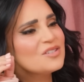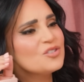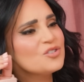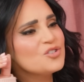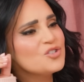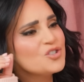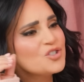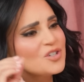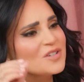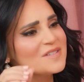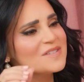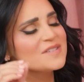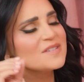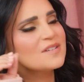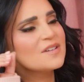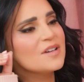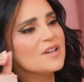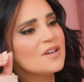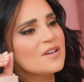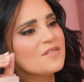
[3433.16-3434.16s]
just
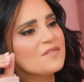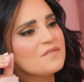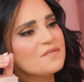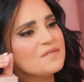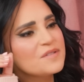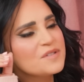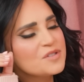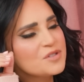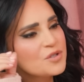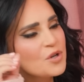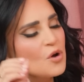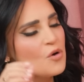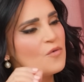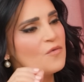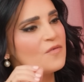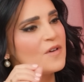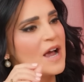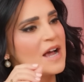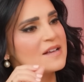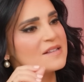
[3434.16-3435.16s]
so
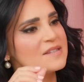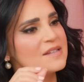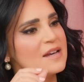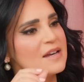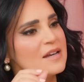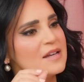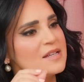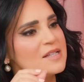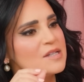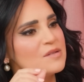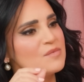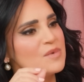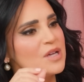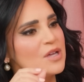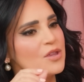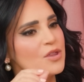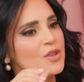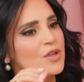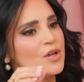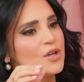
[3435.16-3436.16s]
fascinating to
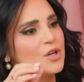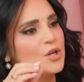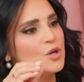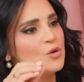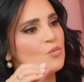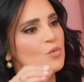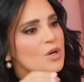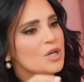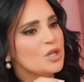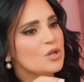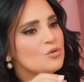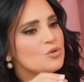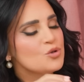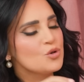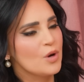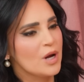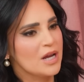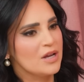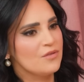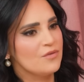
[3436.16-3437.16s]
me that when you
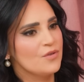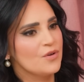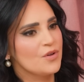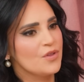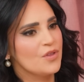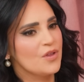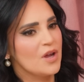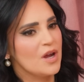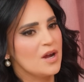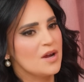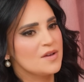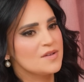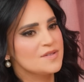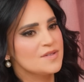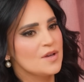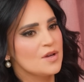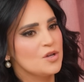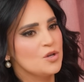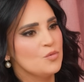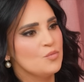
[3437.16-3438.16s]
train for things
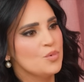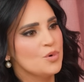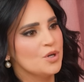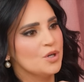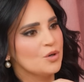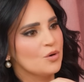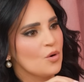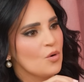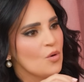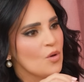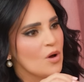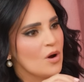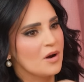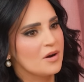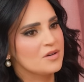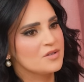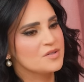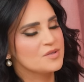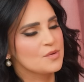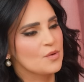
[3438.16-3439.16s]
that you put your whole
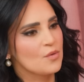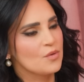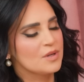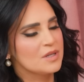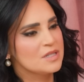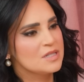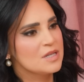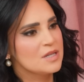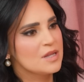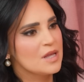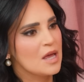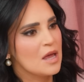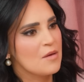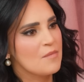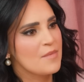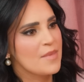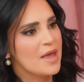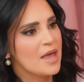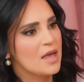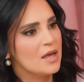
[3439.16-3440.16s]
heart and soul into
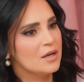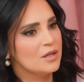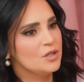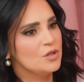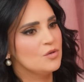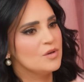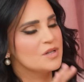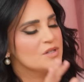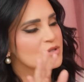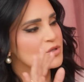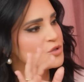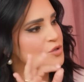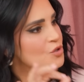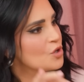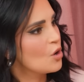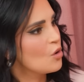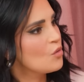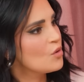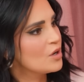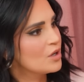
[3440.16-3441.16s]
them and you get
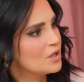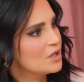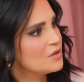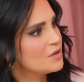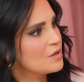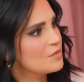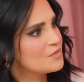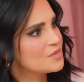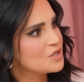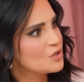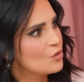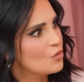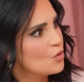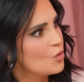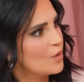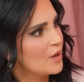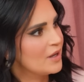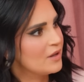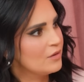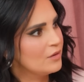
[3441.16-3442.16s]
so good at them so
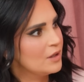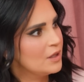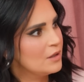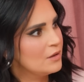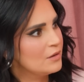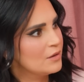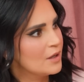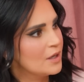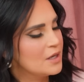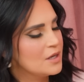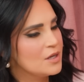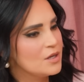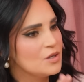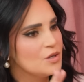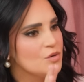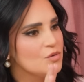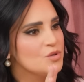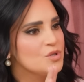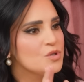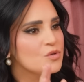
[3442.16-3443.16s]
quickly. Like
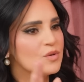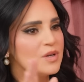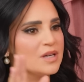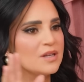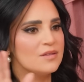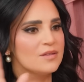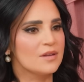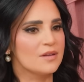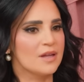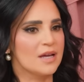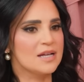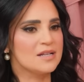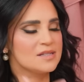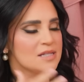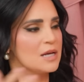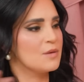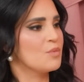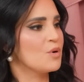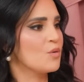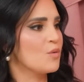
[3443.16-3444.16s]
you doing the
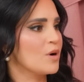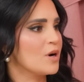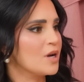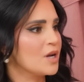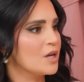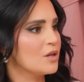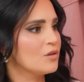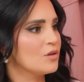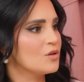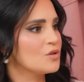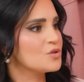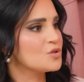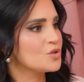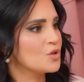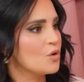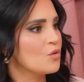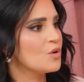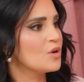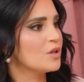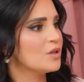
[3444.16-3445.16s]
lightsaber work, it looks
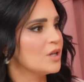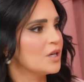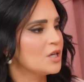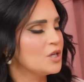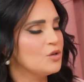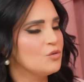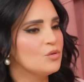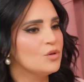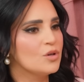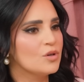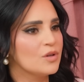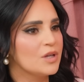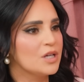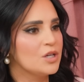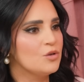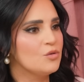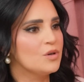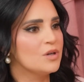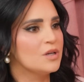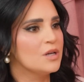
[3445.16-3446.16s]
so good. Like you look like
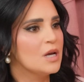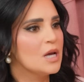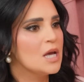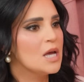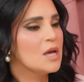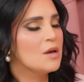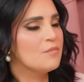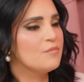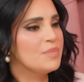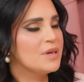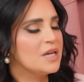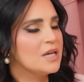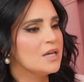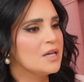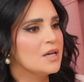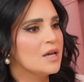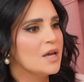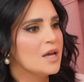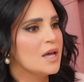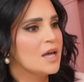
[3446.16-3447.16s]
you could
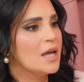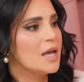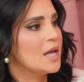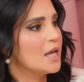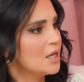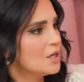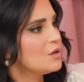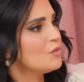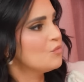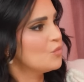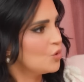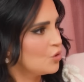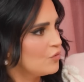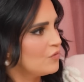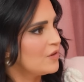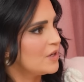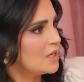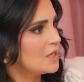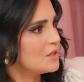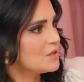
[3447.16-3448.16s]
be in a
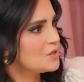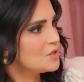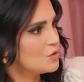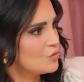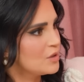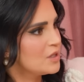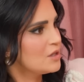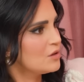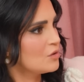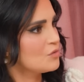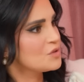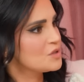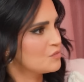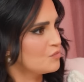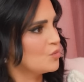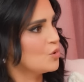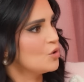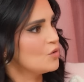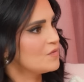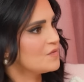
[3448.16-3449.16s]
movie doing those
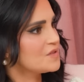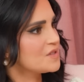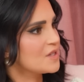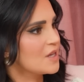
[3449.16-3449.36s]
moves.